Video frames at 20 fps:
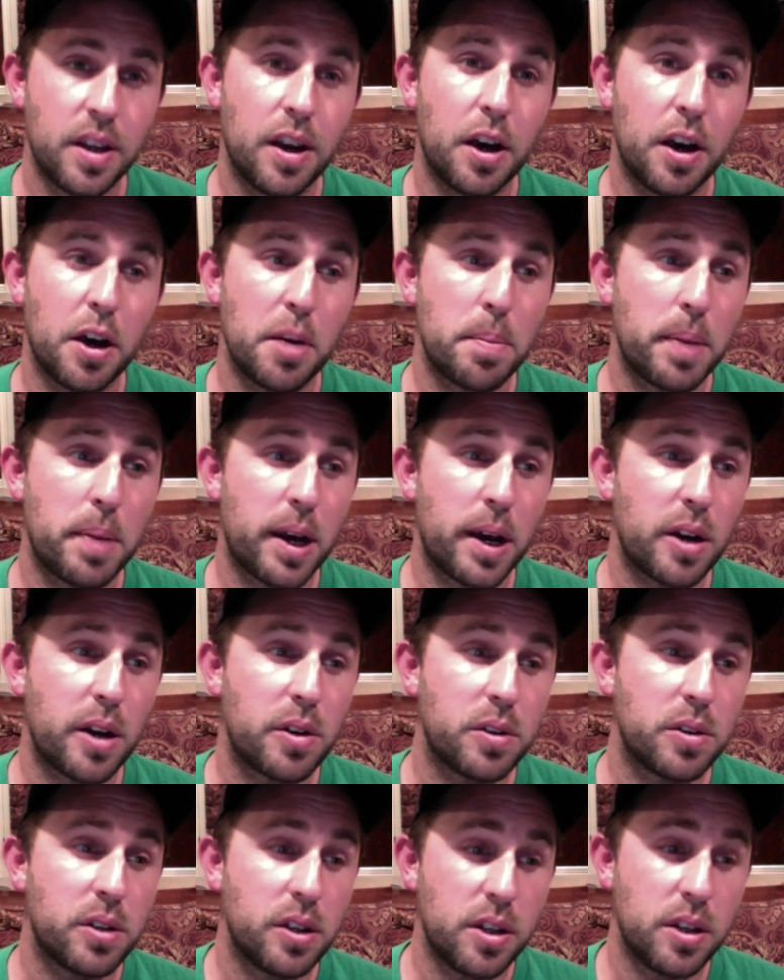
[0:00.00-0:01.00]

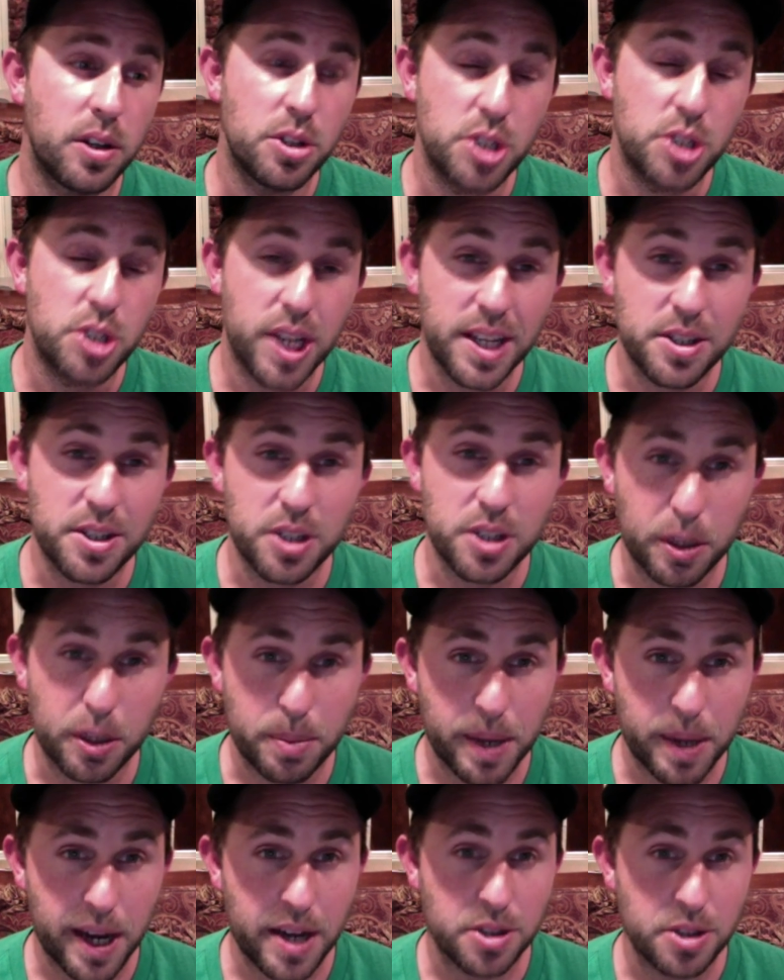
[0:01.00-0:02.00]
about chasing your
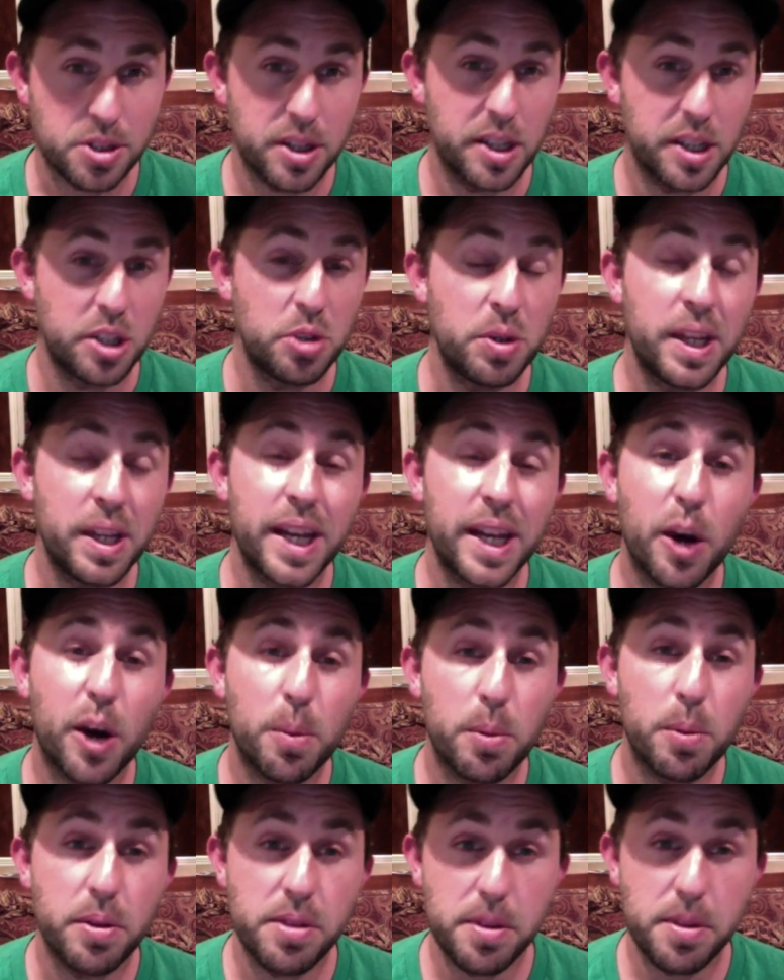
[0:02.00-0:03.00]
passion and you need
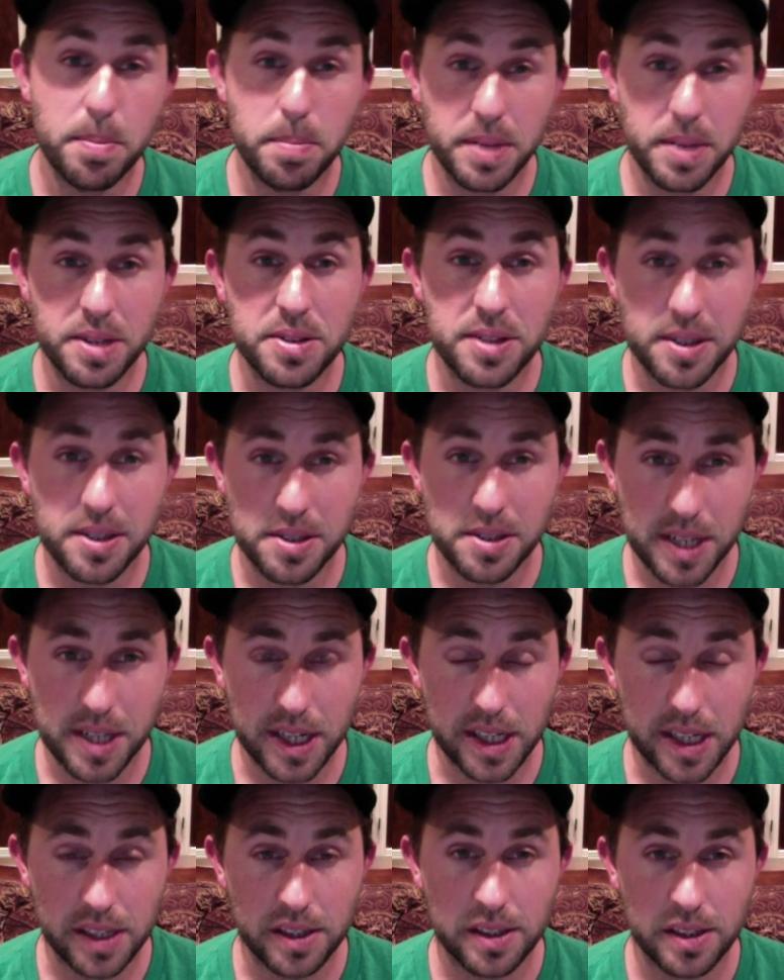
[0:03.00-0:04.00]
help with the business
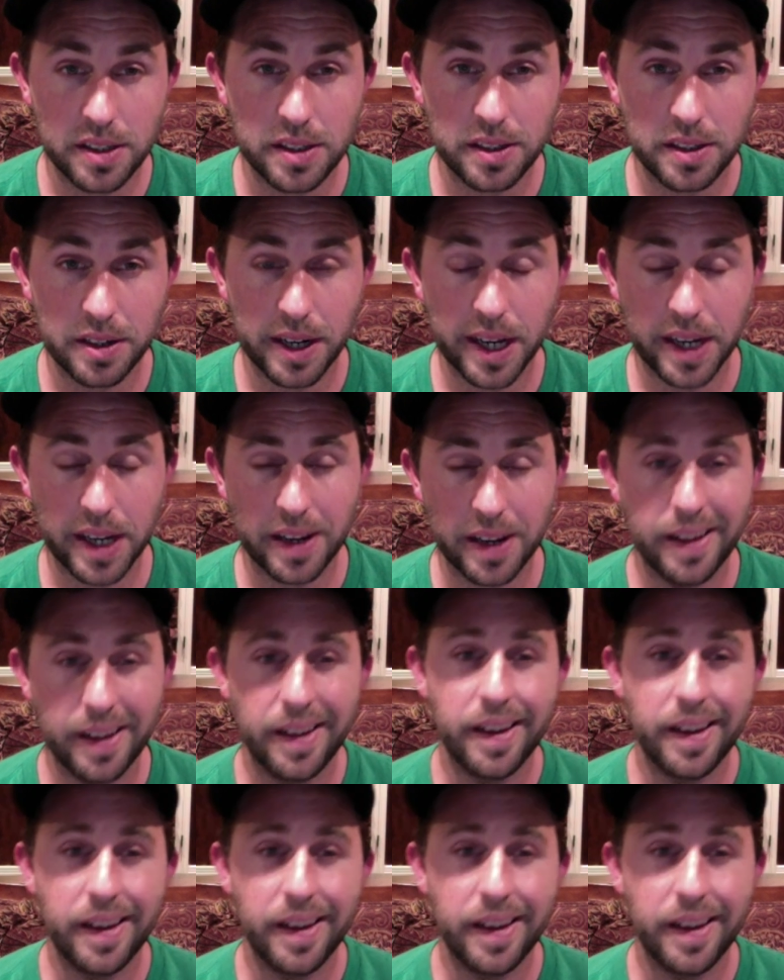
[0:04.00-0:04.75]
side, right?